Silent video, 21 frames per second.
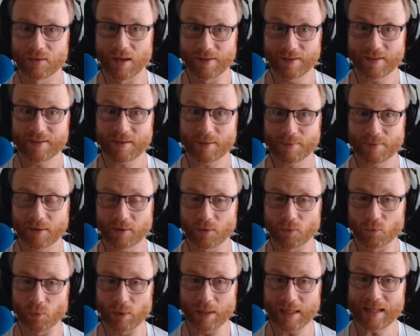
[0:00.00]
is this something
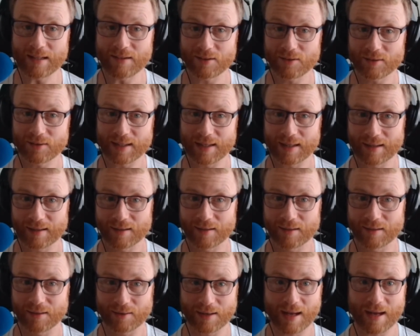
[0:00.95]
that we need to
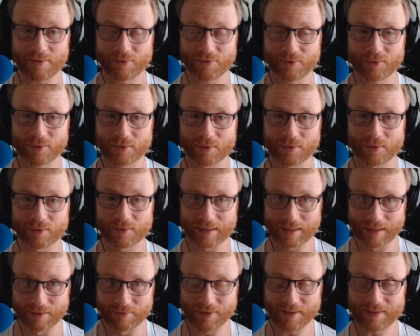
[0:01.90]
look out for or
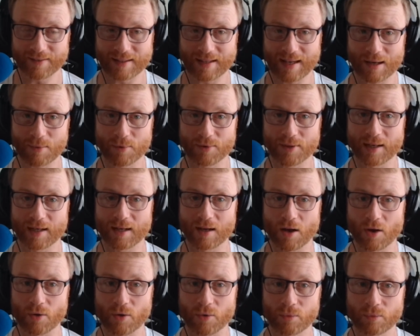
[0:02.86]
investigate within
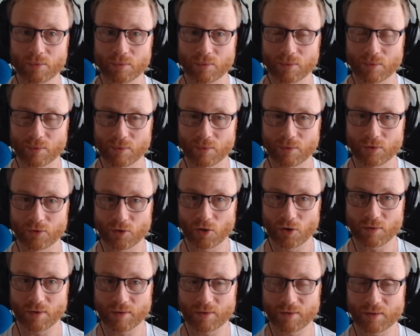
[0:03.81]
our own
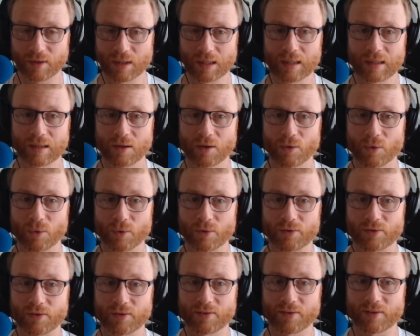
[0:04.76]
service? Or
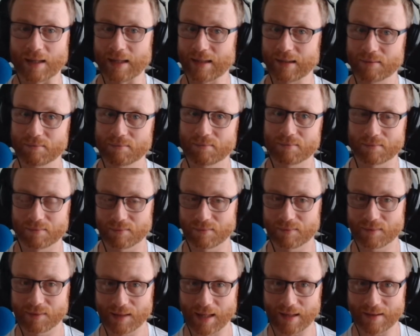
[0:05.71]
is this something
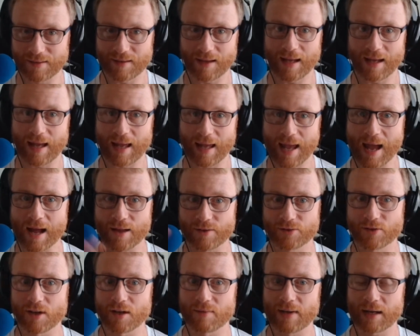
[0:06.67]
that's
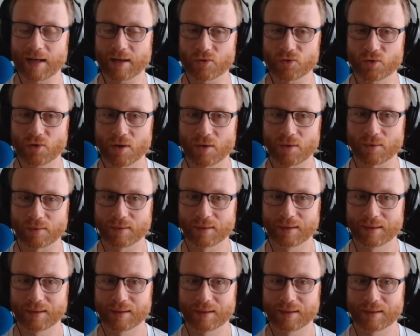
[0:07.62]
outside of our control?